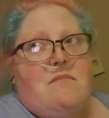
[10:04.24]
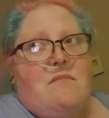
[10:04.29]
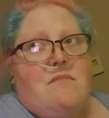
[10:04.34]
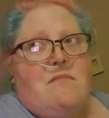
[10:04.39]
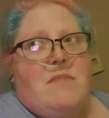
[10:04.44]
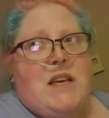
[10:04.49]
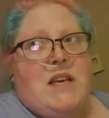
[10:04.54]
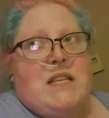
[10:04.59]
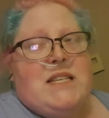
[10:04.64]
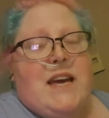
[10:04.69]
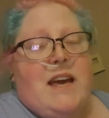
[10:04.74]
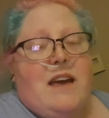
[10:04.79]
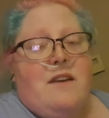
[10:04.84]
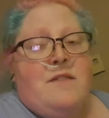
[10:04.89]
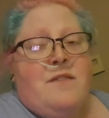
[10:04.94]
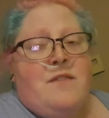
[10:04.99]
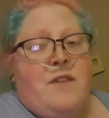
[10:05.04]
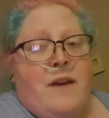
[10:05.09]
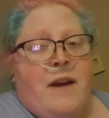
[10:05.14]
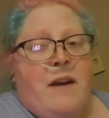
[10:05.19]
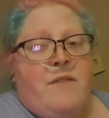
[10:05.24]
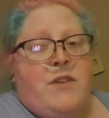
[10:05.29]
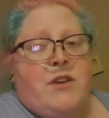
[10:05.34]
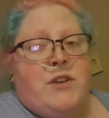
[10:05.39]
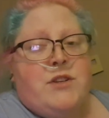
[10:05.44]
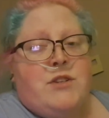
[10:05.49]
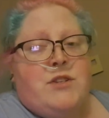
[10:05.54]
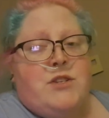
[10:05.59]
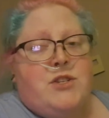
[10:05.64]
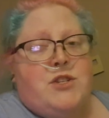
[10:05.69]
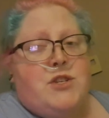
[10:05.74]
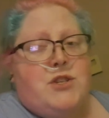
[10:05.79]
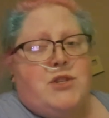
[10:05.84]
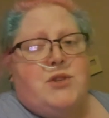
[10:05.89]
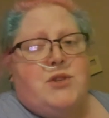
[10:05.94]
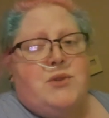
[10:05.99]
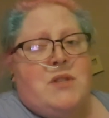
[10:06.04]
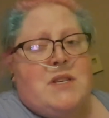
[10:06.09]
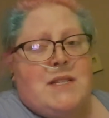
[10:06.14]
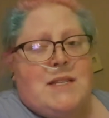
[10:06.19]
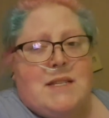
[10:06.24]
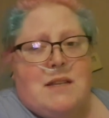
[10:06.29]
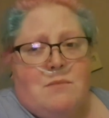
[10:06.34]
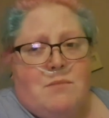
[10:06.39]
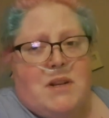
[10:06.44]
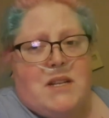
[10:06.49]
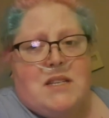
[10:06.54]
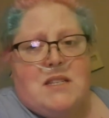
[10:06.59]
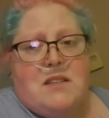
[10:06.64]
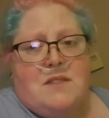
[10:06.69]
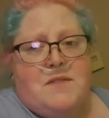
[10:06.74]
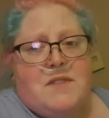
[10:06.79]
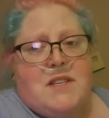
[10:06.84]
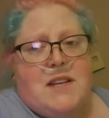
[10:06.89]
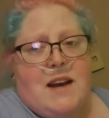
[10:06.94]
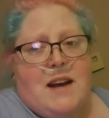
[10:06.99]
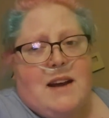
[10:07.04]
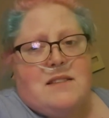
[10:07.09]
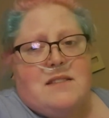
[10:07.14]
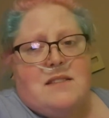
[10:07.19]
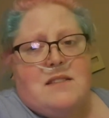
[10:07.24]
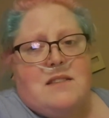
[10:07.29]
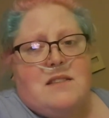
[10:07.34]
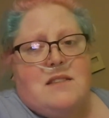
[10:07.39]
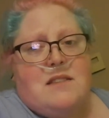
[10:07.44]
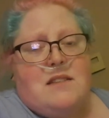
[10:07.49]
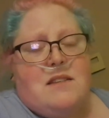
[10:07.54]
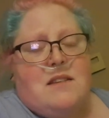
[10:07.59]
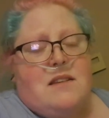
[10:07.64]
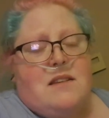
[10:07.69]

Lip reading: me take forever to just do the simplest of tasks.